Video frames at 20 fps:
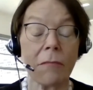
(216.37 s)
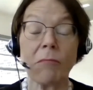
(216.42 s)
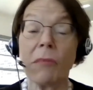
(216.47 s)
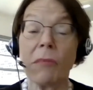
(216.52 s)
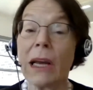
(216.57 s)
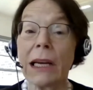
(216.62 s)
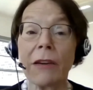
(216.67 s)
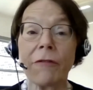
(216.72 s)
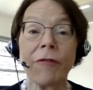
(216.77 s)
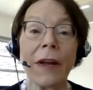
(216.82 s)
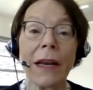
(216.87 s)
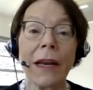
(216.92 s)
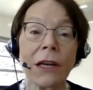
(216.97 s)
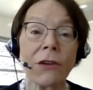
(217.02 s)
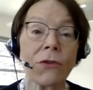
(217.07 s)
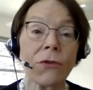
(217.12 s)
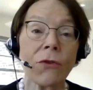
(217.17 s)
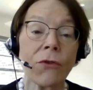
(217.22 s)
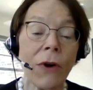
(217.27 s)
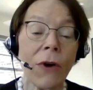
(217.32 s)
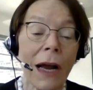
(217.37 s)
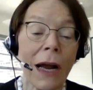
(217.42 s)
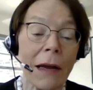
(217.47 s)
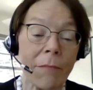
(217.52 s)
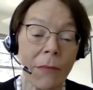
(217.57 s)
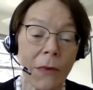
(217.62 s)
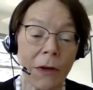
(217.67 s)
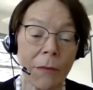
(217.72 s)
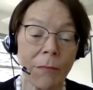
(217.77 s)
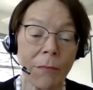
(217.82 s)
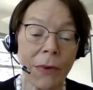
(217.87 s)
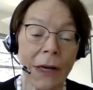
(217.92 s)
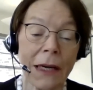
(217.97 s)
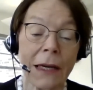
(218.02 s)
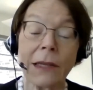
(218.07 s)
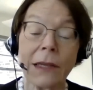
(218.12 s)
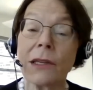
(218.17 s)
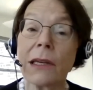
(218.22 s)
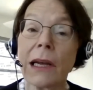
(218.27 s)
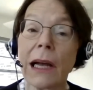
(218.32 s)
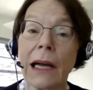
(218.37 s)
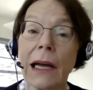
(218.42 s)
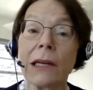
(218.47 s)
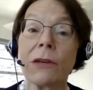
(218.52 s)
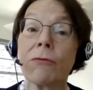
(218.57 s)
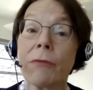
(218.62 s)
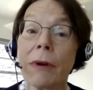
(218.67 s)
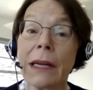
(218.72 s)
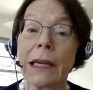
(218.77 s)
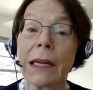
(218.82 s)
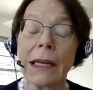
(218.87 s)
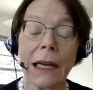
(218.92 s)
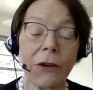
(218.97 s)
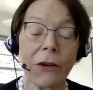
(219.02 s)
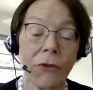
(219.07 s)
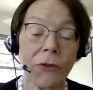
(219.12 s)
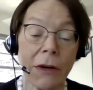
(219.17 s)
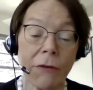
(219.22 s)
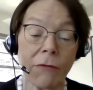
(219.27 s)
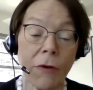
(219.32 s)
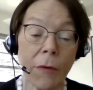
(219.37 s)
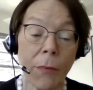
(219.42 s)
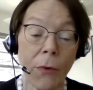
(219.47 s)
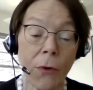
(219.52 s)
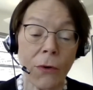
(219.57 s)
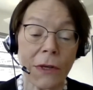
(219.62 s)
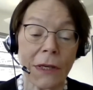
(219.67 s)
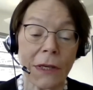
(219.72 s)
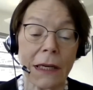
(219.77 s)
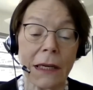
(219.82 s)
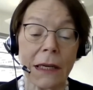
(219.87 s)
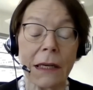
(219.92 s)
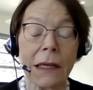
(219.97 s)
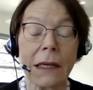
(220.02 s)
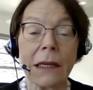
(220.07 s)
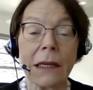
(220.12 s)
like financial crime compliance and regulatory reporting,